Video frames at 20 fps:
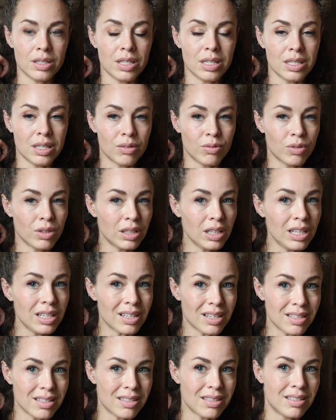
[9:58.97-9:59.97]
because it really
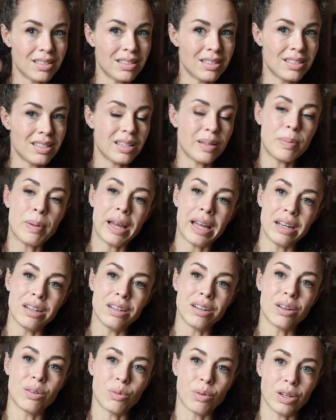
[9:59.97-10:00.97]
does
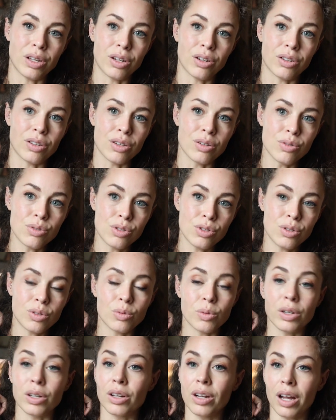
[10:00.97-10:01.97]
depend on what you're used to and
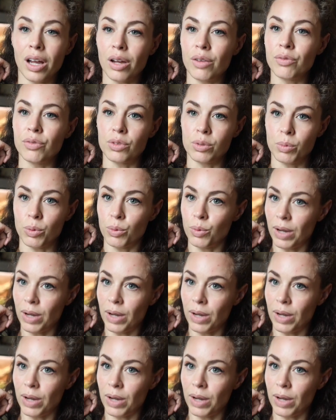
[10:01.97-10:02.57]
what you're comfortable